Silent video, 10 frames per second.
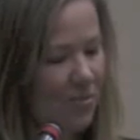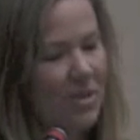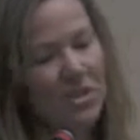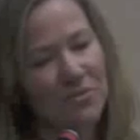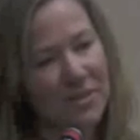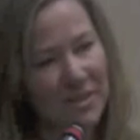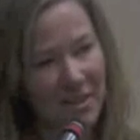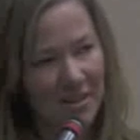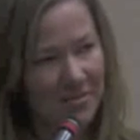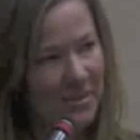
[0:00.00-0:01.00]
we should
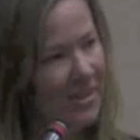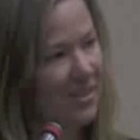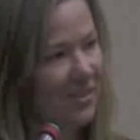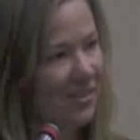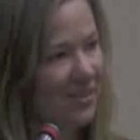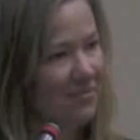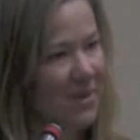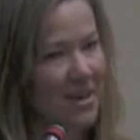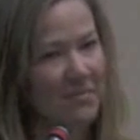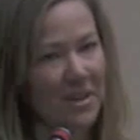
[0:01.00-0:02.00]
recycle because
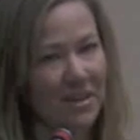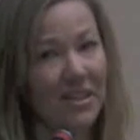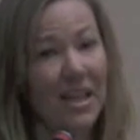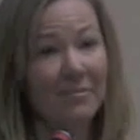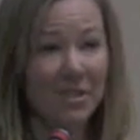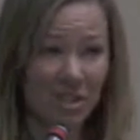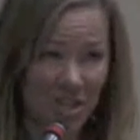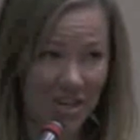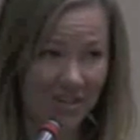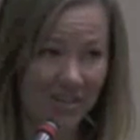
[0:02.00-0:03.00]
man-made climate
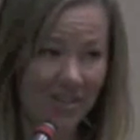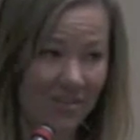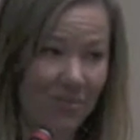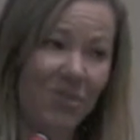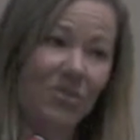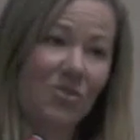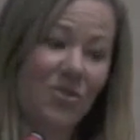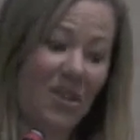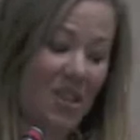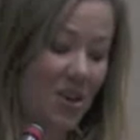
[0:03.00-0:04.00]
change was
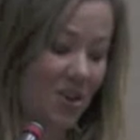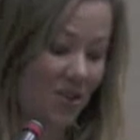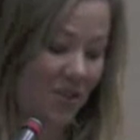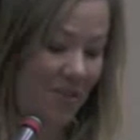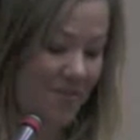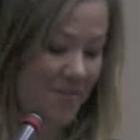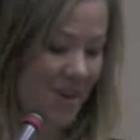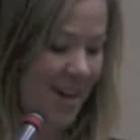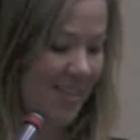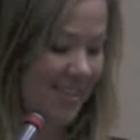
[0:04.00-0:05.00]
destroying the earth,
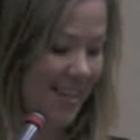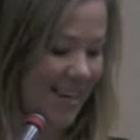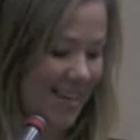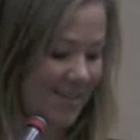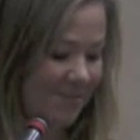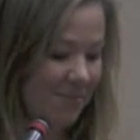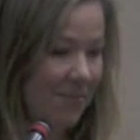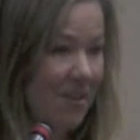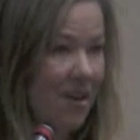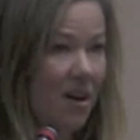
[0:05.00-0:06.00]
I said,
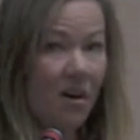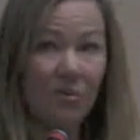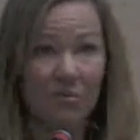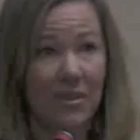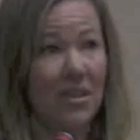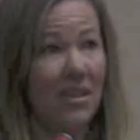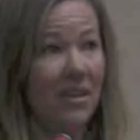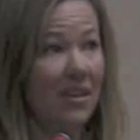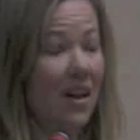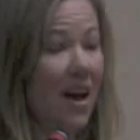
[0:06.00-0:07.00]
"Oh,
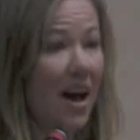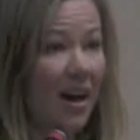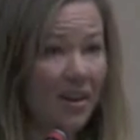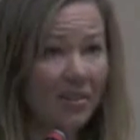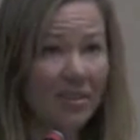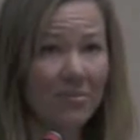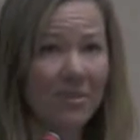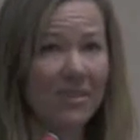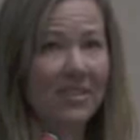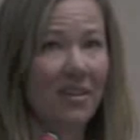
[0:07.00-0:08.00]
really? I heard
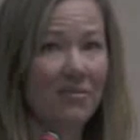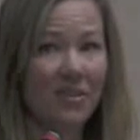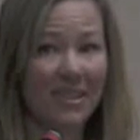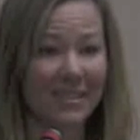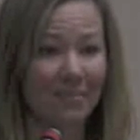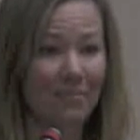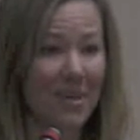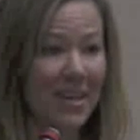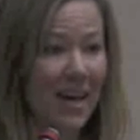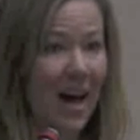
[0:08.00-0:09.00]
someone discovered this
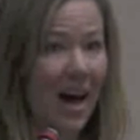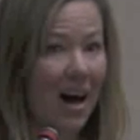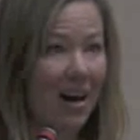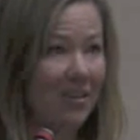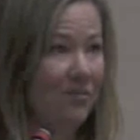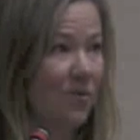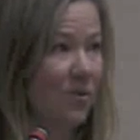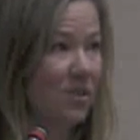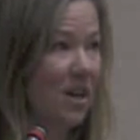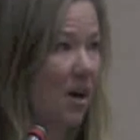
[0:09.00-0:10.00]
big, hot,
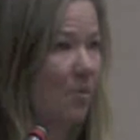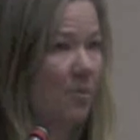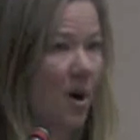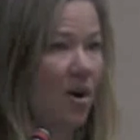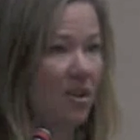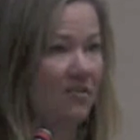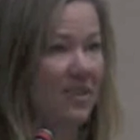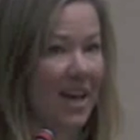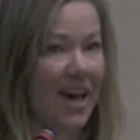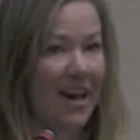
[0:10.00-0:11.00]
volatile ball
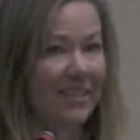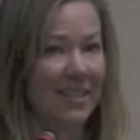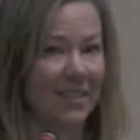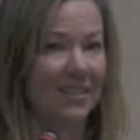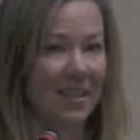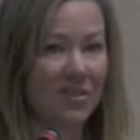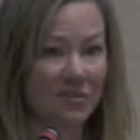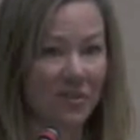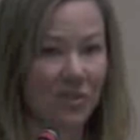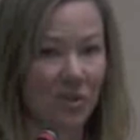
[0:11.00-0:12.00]
of gas in the center
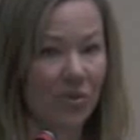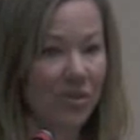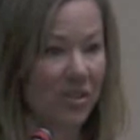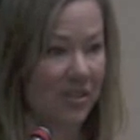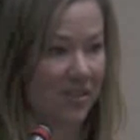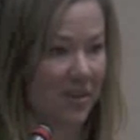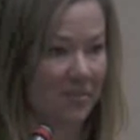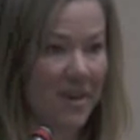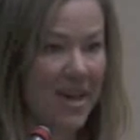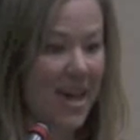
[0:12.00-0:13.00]
of the solar system,
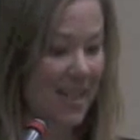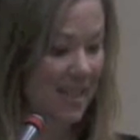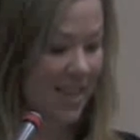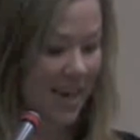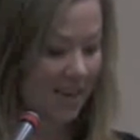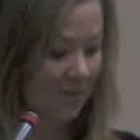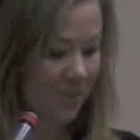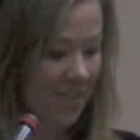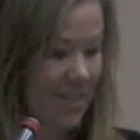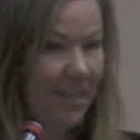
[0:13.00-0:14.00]
and that
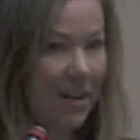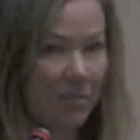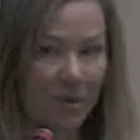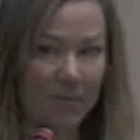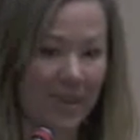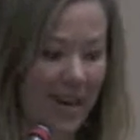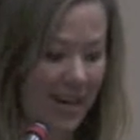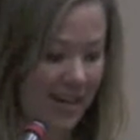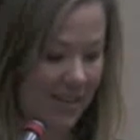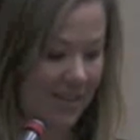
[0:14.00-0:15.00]
was heating up our
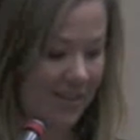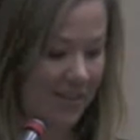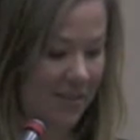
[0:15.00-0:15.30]
planet.